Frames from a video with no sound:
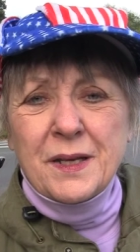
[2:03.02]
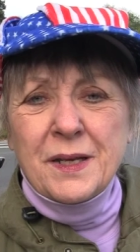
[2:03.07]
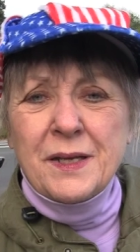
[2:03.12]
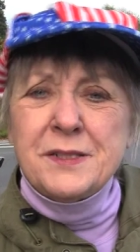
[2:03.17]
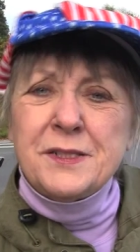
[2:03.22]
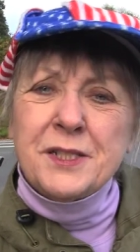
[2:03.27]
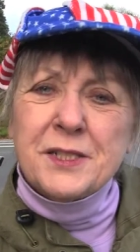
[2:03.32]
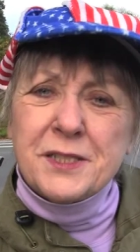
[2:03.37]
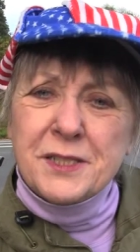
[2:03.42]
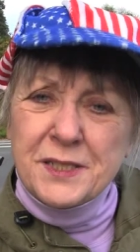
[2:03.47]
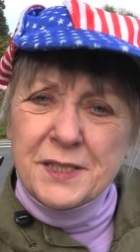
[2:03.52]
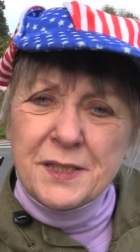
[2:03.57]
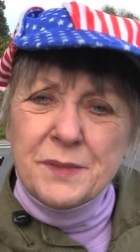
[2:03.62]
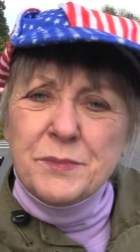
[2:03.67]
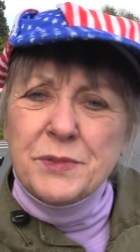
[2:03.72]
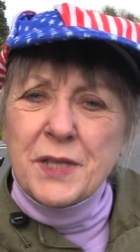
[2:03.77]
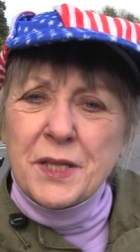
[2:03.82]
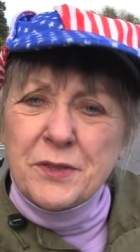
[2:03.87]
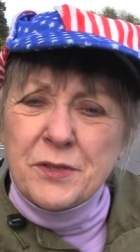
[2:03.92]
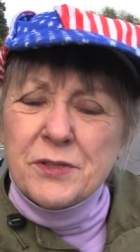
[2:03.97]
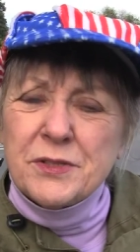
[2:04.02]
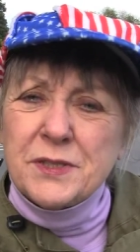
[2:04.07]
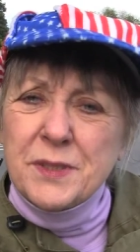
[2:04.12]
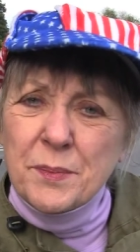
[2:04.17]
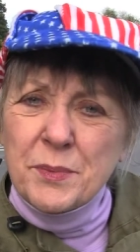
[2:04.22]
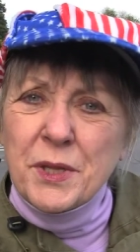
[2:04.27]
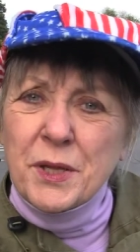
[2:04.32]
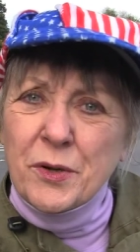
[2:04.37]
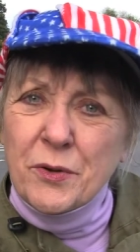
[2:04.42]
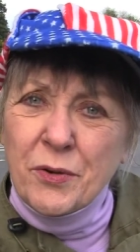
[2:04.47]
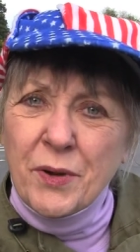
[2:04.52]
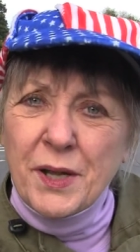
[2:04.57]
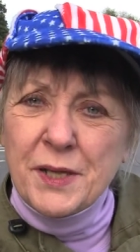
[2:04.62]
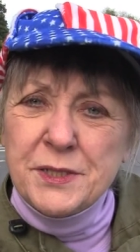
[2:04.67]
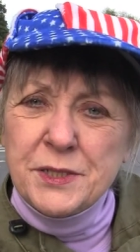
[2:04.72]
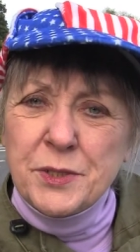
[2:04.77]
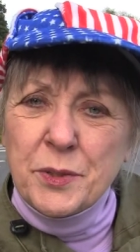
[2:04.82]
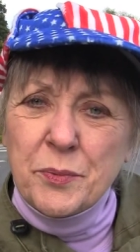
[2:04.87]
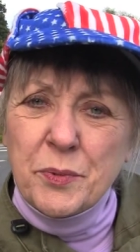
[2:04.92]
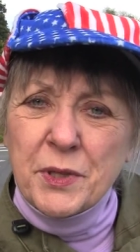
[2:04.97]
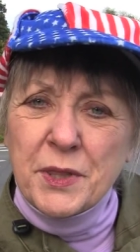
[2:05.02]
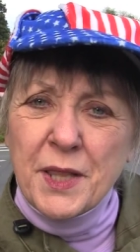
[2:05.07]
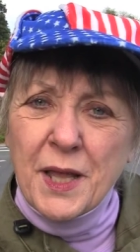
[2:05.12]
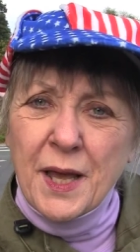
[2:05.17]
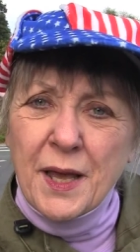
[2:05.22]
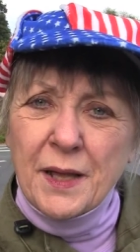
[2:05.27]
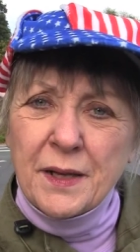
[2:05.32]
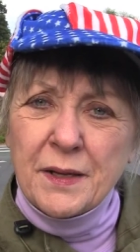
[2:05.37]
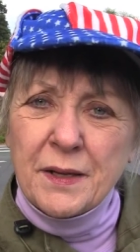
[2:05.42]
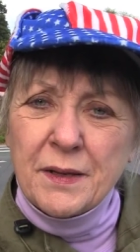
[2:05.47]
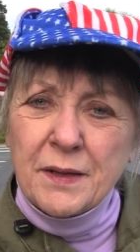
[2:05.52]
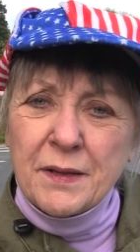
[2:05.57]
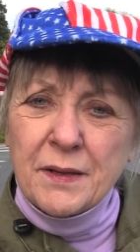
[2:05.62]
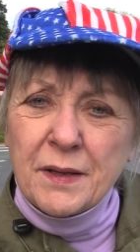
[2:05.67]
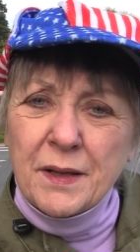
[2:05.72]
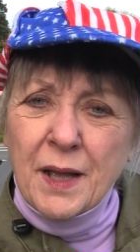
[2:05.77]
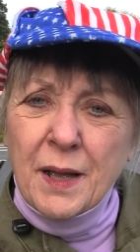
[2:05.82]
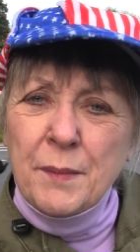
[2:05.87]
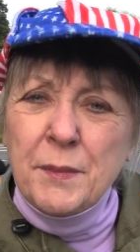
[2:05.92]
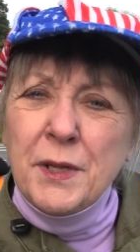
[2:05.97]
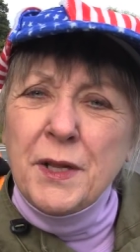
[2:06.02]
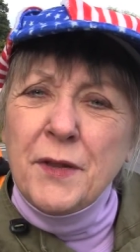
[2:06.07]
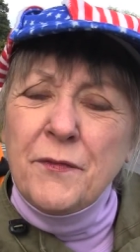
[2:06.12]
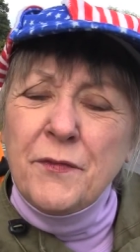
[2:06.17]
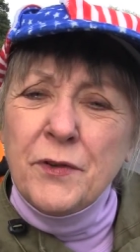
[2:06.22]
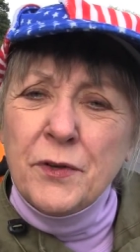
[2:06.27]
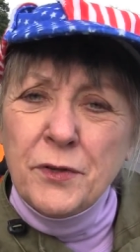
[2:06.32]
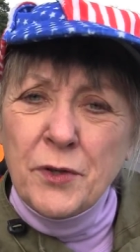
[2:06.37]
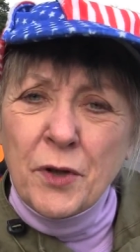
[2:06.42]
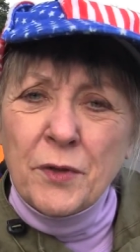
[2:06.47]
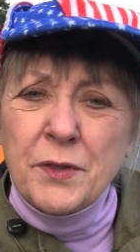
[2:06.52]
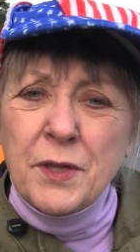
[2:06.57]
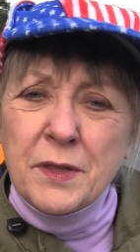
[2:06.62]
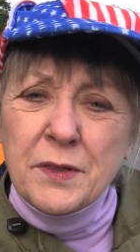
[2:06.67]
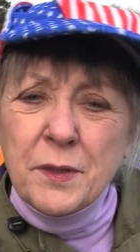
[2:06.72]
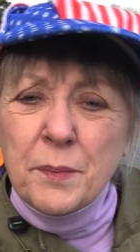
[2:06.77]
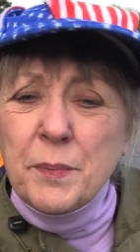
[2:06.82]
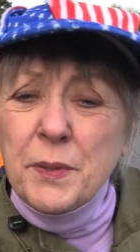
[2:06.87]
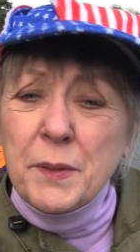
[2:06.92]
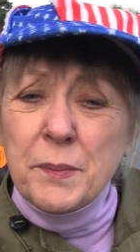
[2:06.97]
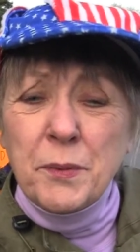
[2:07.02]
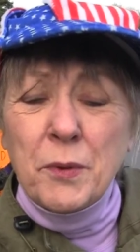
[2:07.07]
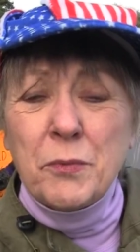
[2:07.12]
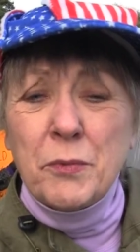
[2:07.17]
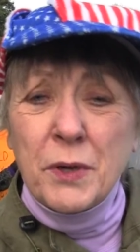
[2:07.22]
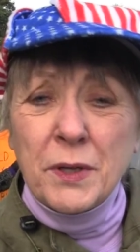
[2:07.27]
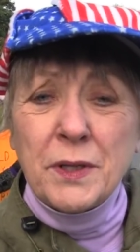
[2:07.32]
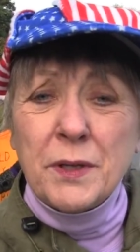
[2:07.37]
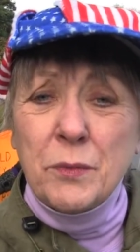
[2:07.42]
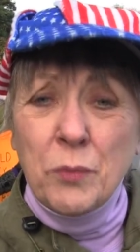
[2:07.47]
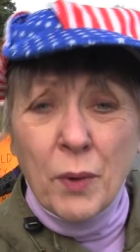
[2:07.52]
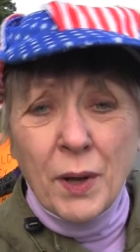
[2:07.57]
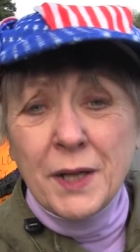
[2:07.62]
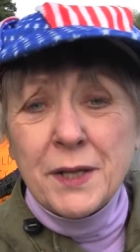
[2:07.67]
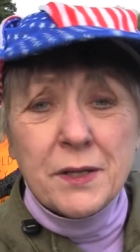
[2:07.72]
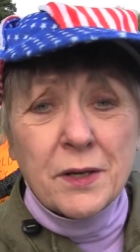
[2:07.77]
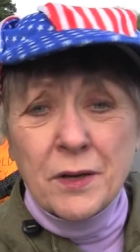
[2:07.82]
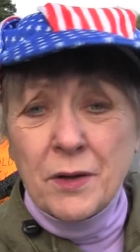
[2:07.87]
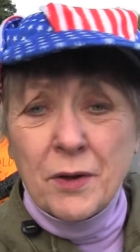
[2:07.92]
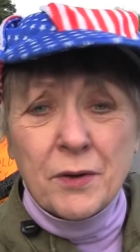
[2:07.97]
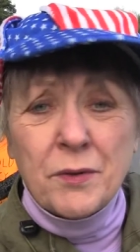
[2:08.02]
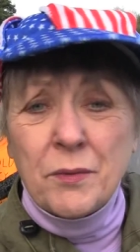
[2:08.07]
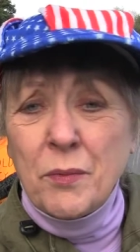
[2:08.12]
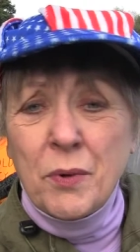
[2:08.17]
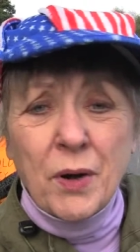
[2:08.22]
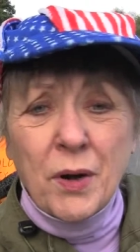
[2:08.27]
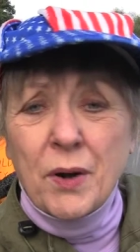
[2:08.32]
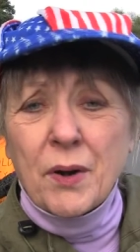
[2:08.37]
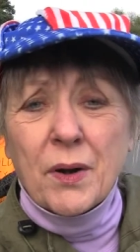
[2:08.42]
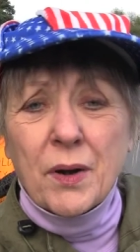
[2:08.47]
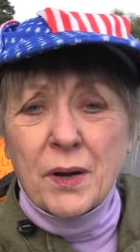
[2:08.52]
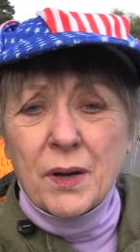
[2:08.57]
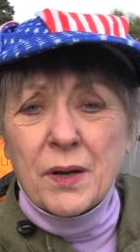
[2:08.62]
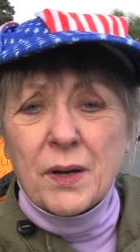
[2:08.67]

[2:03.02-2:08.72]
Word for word: it just seems that there's something crazy with that. I mean, if you know that the people really want to go to work.